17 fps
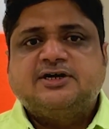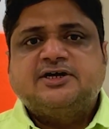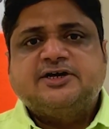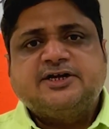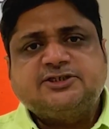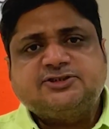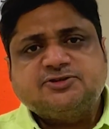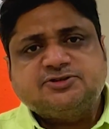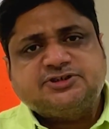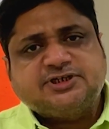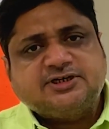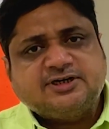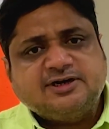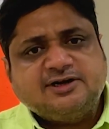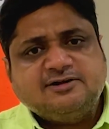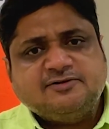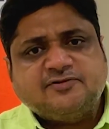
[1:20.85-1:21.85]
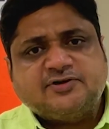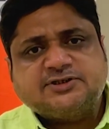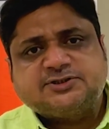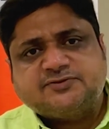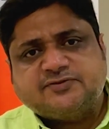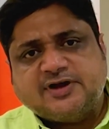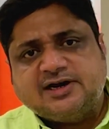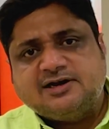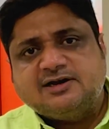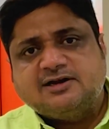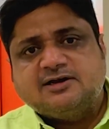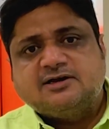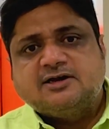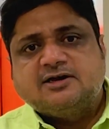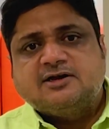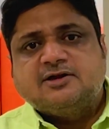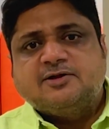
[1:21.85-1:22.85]
Ratios generally works well
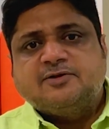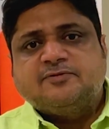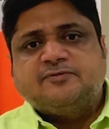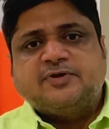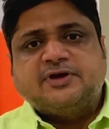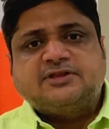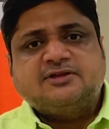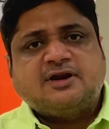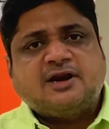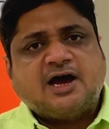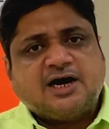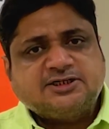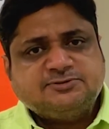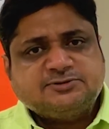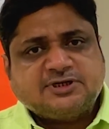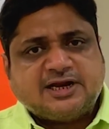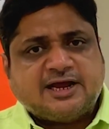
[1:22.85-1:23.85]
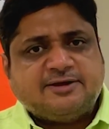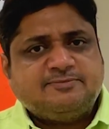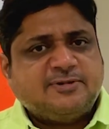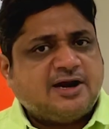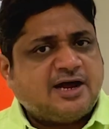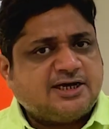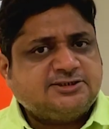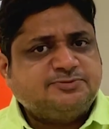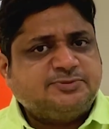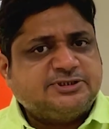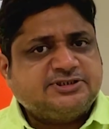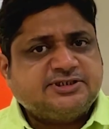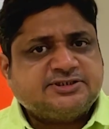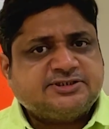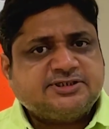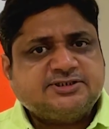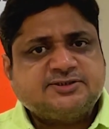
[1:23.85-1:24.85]
with large
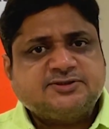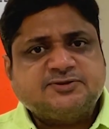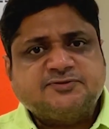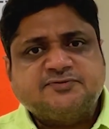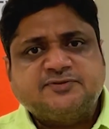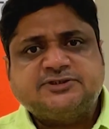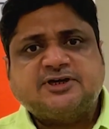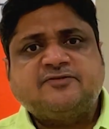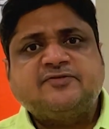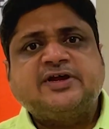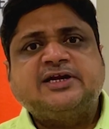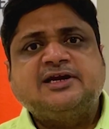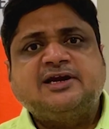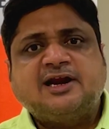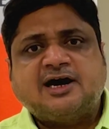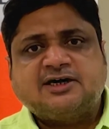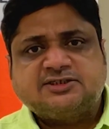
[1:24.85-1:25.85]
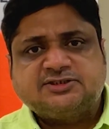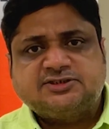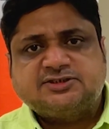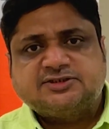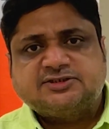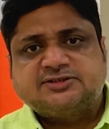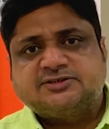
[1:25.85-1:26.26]
businesses which are very large